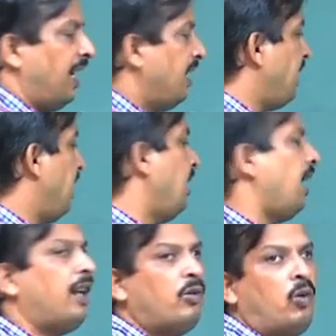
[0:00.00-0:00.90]
AZ
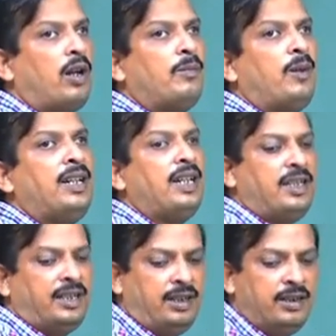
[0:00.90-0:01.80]
and 1 by
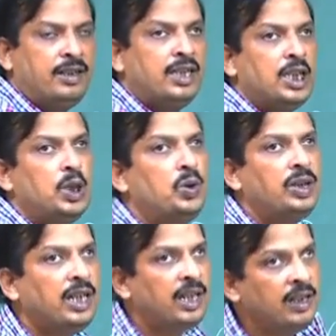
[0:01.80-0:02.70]
AZ
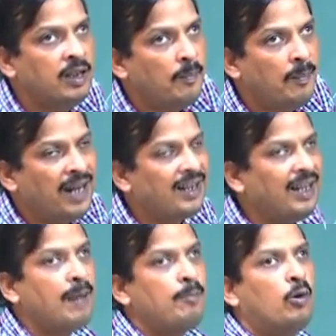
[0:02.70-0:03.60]
using a
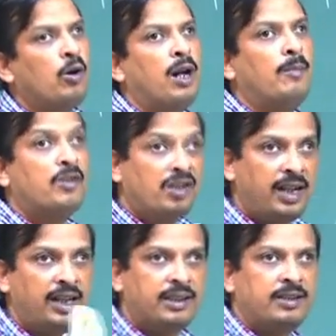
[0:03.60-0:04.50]
MATLAB program.
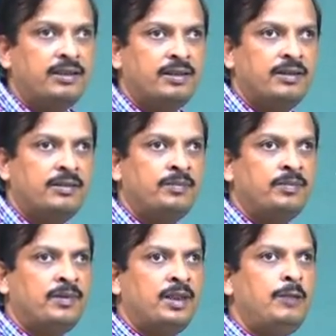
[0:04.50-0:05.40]
Try it.
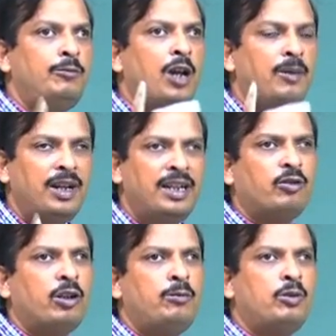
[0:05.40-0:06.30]
If you have any
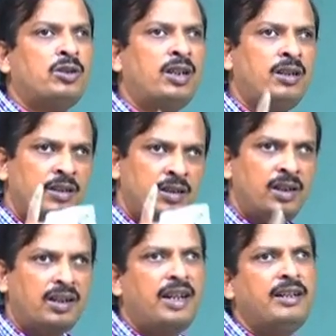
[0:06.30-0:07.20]
confusion,
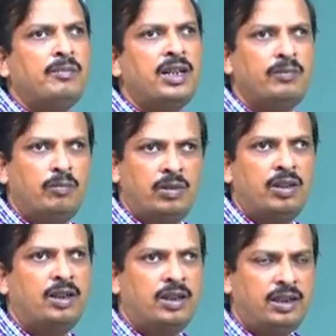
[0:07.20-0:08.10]
write my
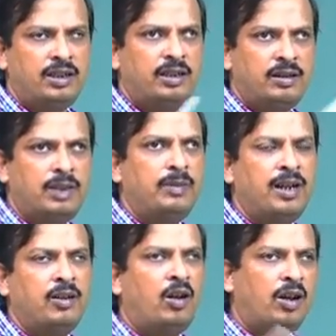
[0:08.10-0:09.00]
in
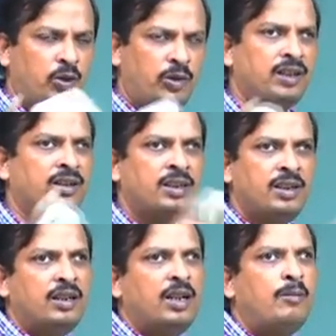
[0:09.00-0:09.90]
email, or you can
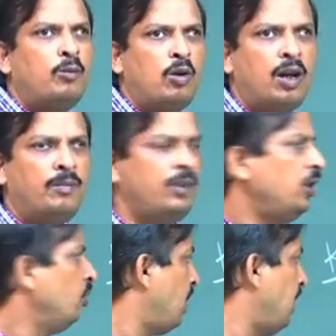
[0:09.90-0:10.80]
forum,
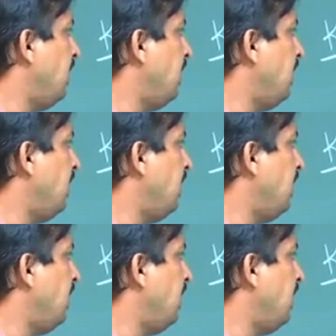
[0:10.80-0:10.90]
you write